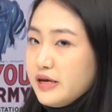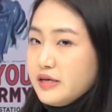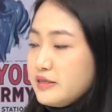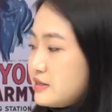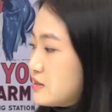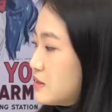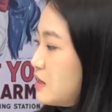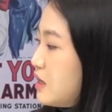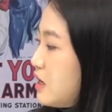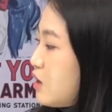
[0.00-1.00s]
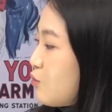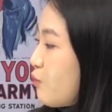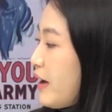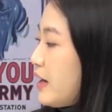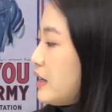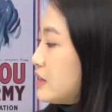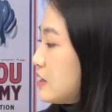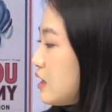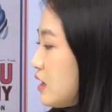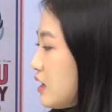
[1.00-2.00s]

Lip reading: is when